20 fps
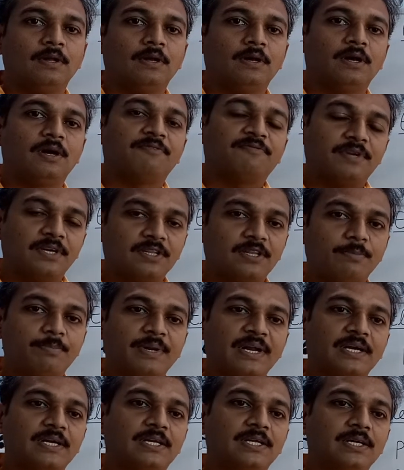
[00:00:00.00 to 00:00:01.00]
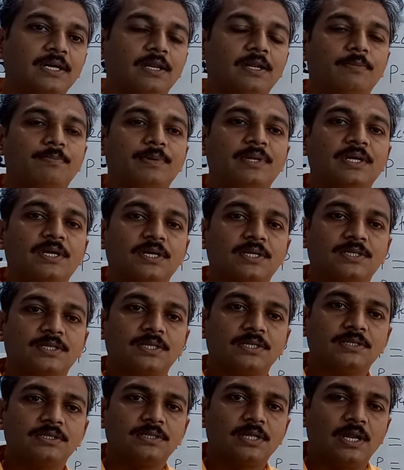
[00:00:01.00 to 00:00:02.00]
After the practical
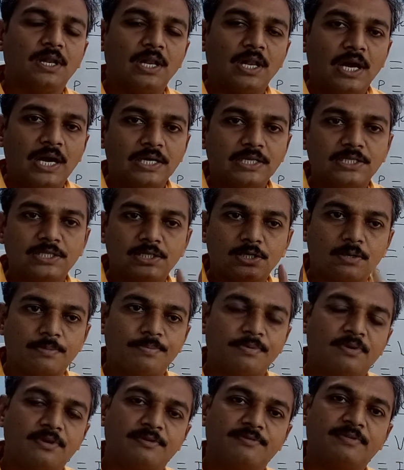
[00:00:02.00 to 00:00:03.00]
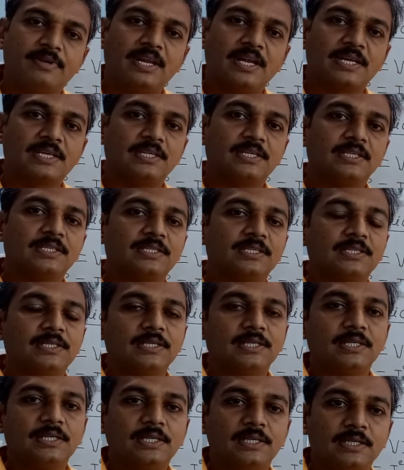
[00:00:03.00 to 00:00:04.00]
applications, the last topic of
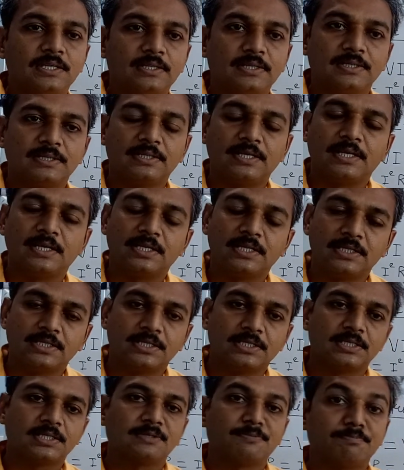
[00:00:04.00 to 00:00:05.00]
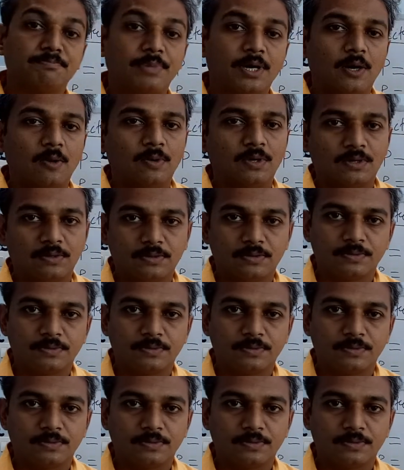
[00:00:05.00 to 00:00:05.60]
electricity, that is power,